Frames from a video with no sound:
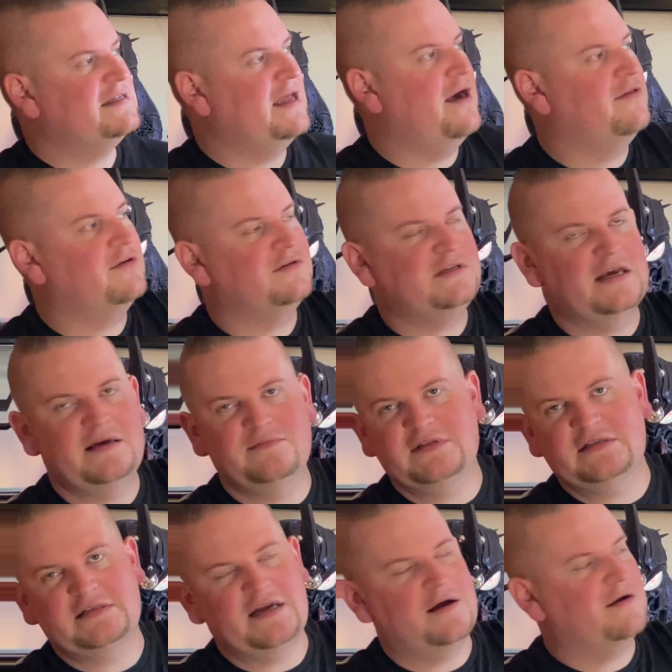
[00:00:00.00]
Other times
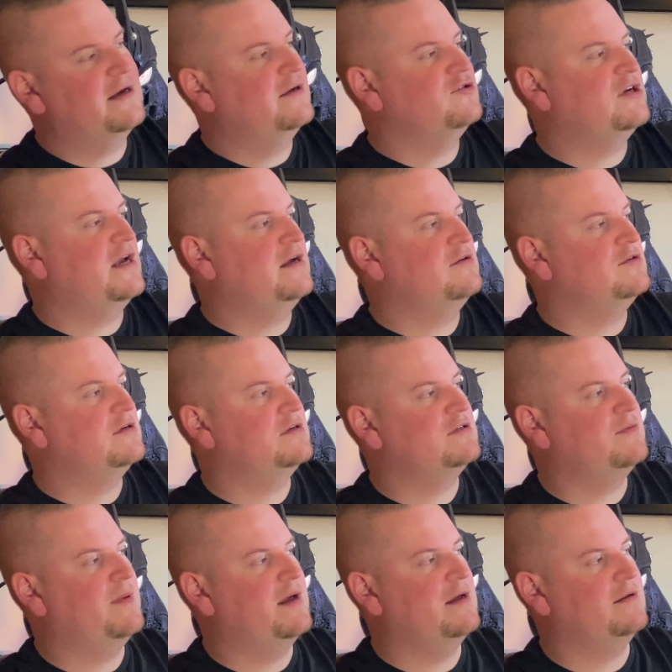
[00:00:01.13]
his haircut changes,
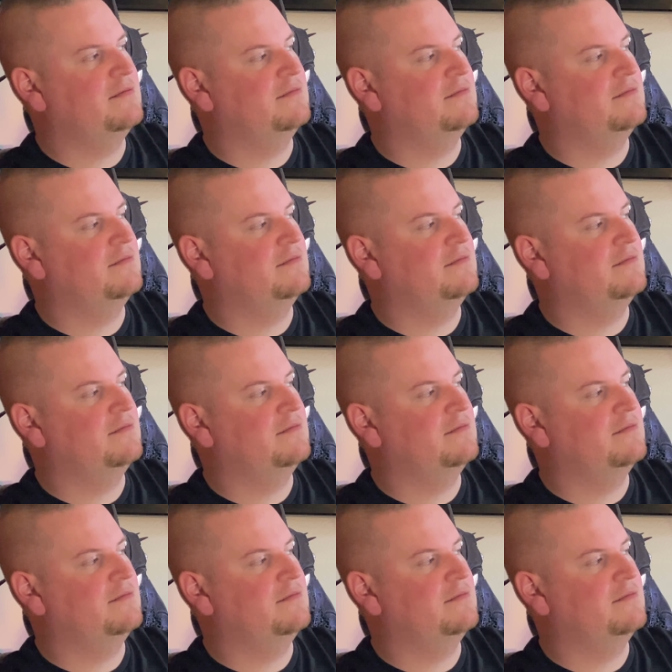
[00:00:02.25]
but